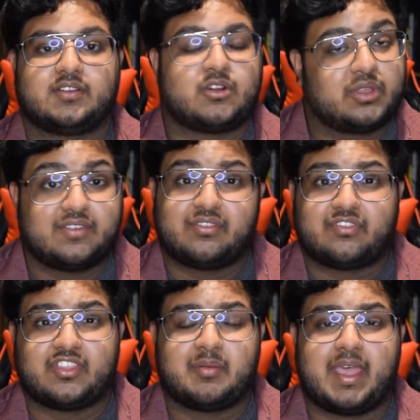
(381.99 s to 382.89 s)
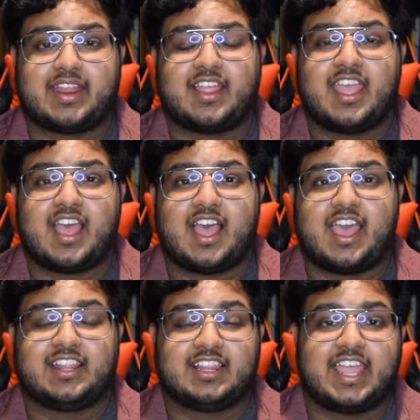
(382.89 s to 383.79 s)
Going even further back,
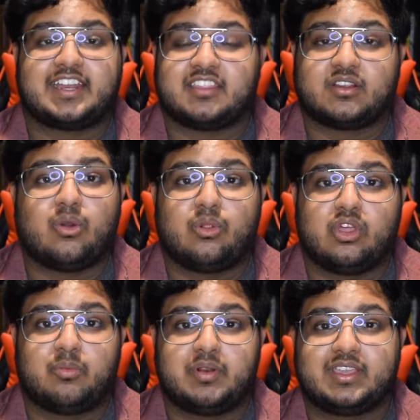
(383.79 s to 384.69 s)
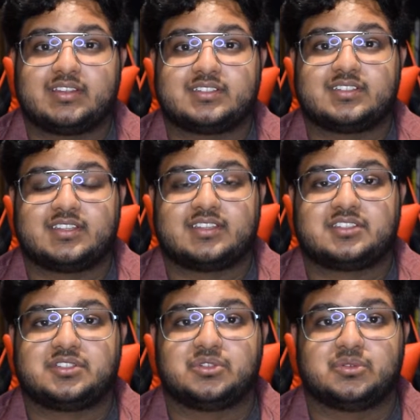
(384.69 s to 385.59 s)
I liked the cold opening
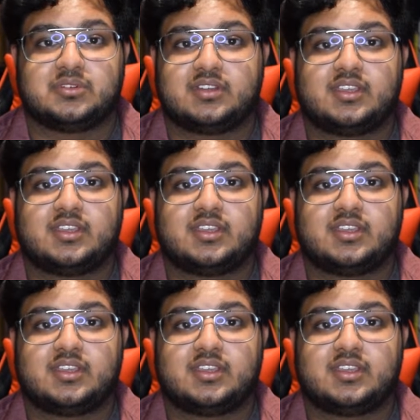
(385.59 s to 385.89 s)
to,